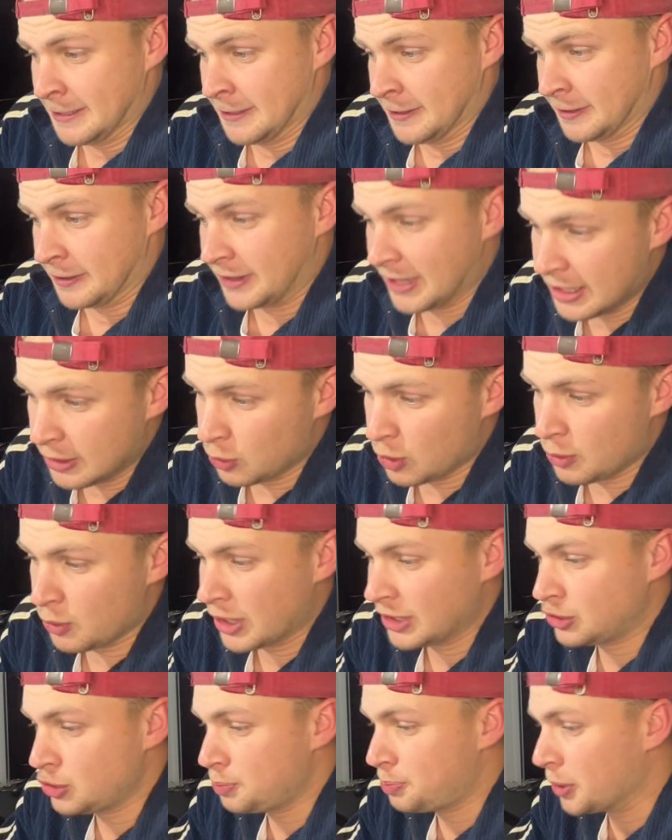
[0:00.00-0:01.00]
Then we
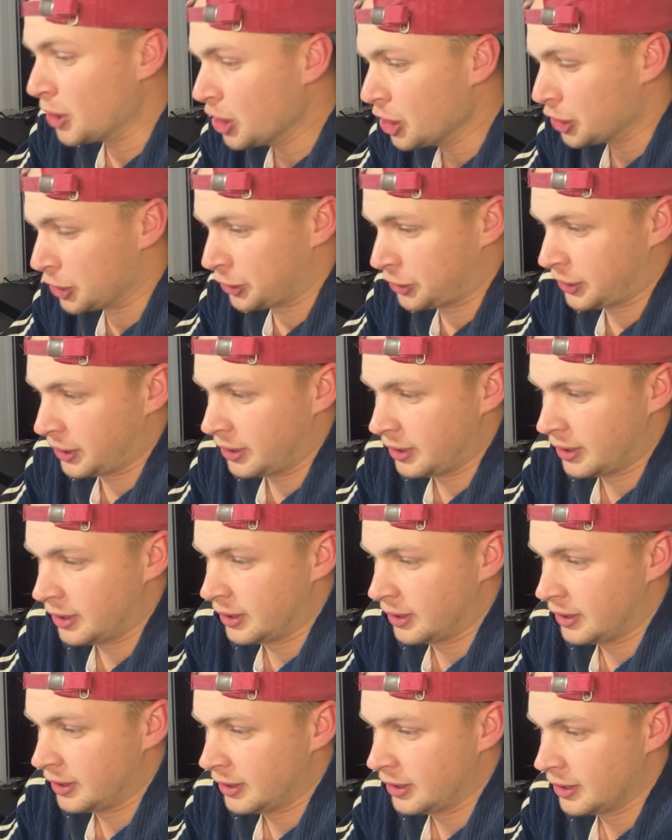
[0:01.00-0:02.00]
went to Perth,
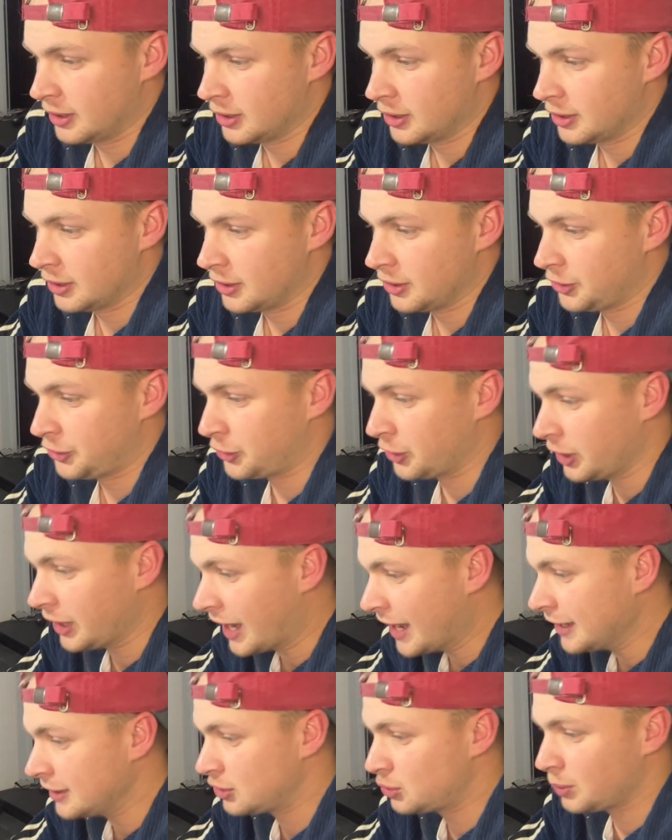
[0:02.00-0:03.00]

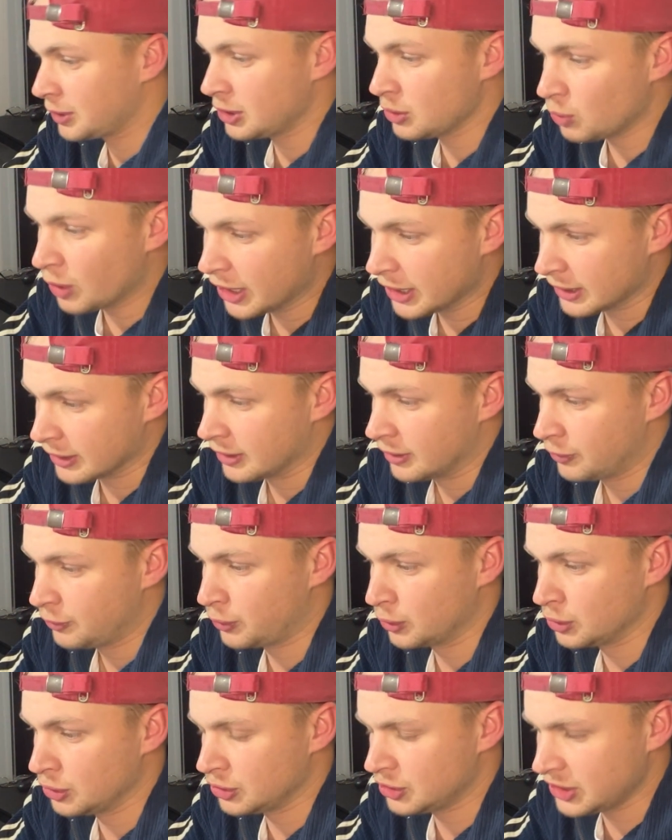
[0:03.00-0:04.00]
38-21
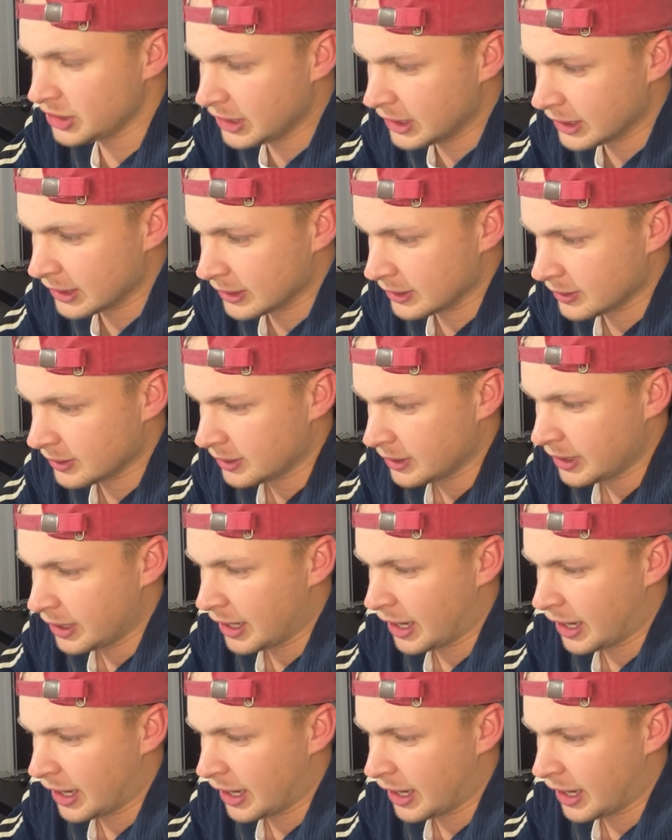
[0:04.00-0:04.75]
for New Zealand.